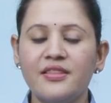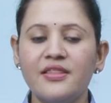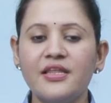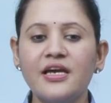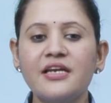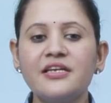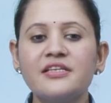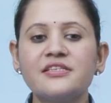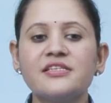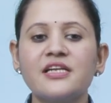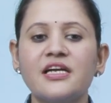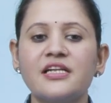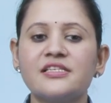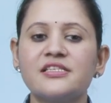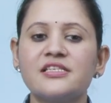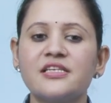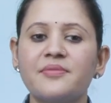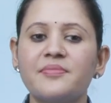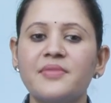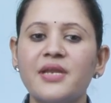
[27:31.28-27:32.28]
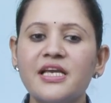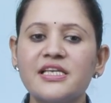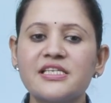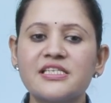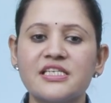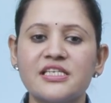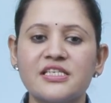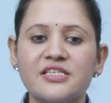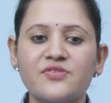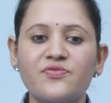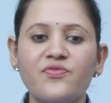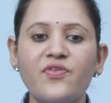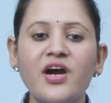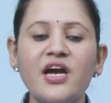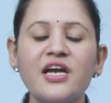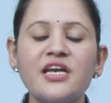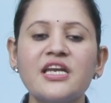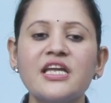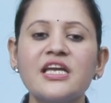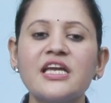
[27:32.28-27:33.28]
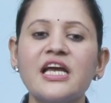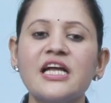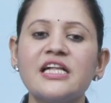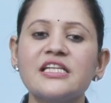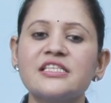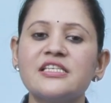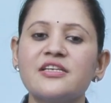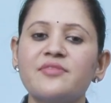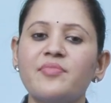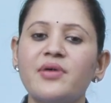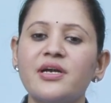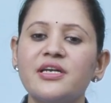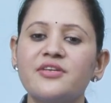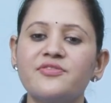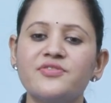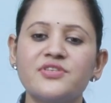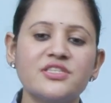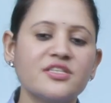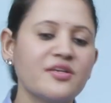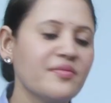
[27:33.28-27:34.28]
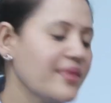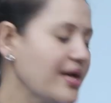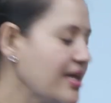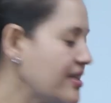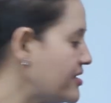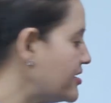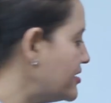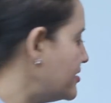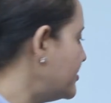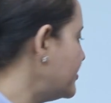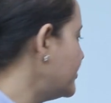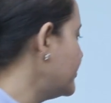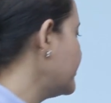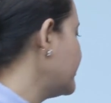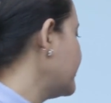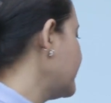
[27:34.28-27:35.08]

That is the LCM. Next is finding LCM by division method.